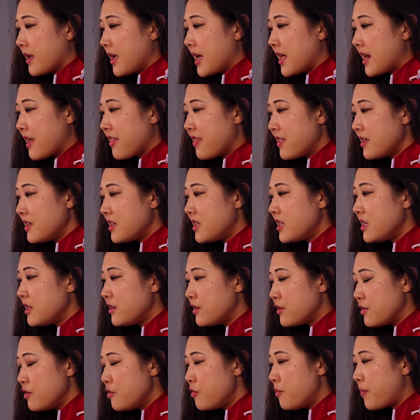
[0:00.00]
And I think he
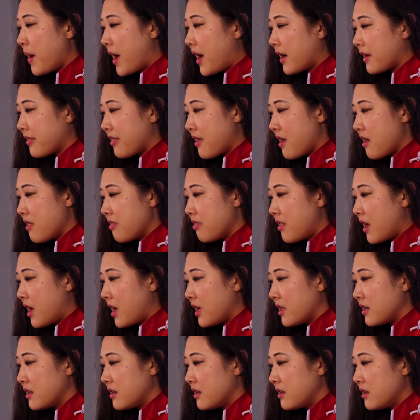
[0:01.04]
knew back then
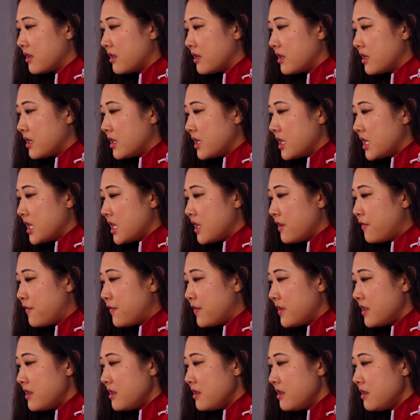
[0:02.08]
that if
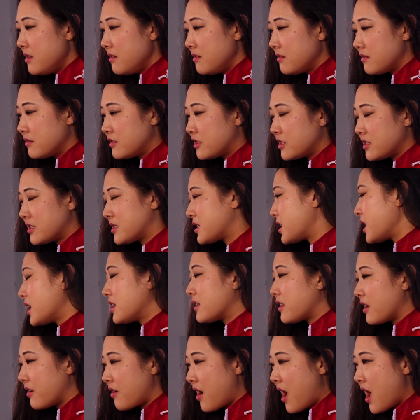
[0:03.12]
he just
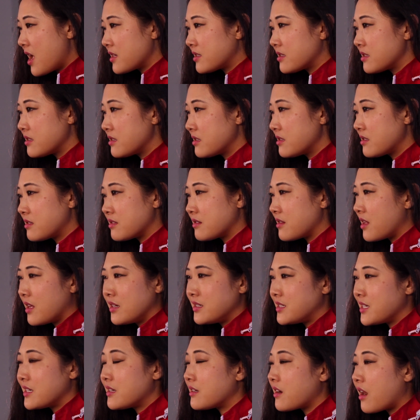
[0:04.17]
kicked their asses and
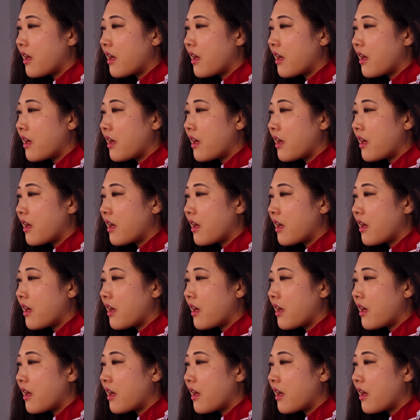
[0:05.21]
then did